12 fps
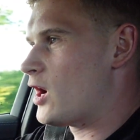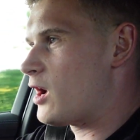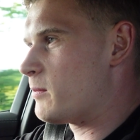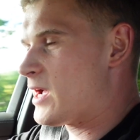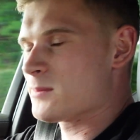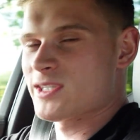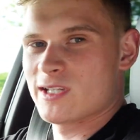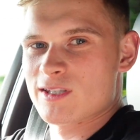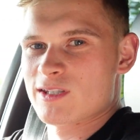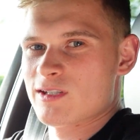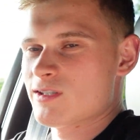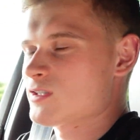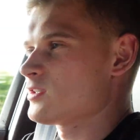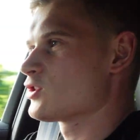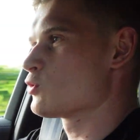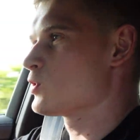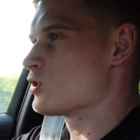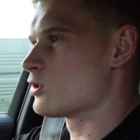map sensors,
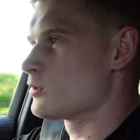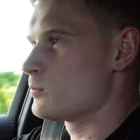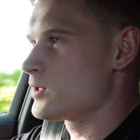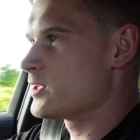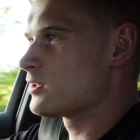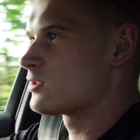so we've got complete